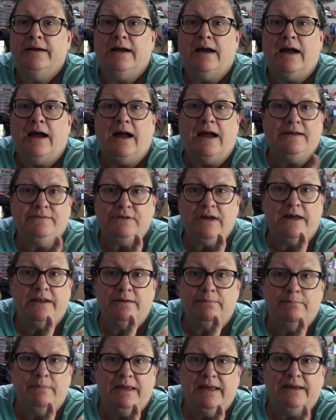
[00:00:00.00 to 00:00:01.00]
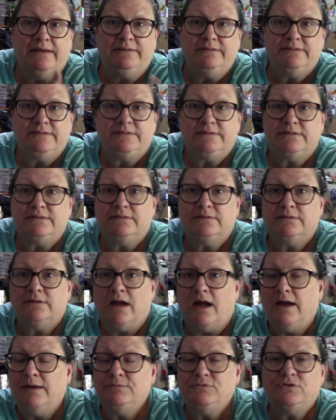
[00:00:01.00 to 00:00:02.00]
I've got a mess.
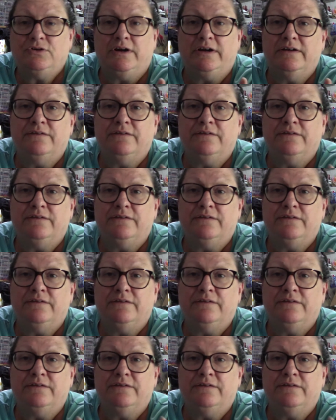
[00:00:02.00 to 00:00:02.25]
I'm trying